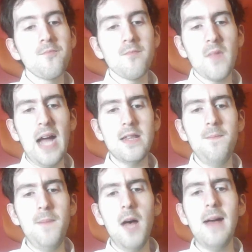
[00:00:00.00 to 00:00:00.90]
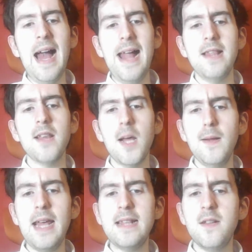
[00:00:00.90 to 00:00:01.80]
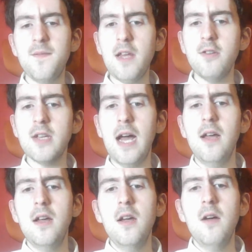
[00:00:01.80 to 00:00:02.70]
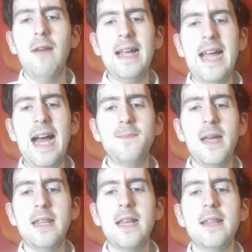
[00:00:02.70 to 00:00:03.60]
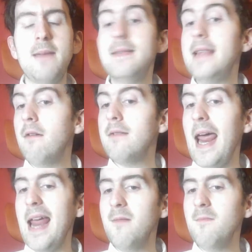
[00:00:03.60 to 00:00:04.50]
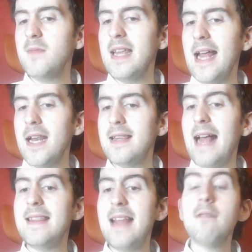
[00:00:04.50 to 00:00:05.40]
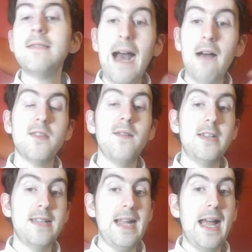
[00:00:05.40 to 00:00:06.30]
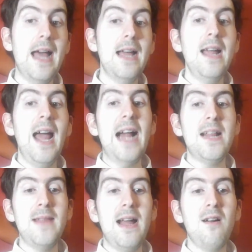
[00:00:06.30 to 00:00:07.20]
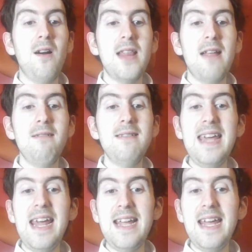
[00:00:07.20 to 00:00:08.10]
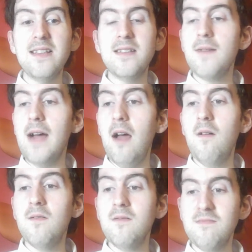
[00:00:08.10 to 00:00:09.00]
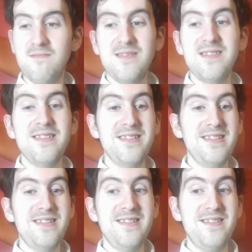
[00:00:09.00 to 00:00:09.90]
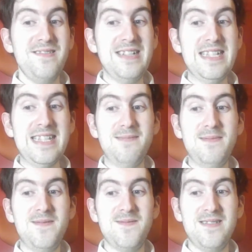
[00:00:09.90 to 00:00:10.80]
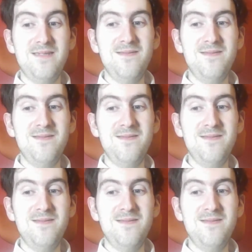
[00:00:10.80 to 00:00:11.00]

And the film ends a couple of years in the future, where Katniss and Peeta, they've settled in together, settled down together, and they've now got their own kiddies of their own. Oh, that's gonna be fun.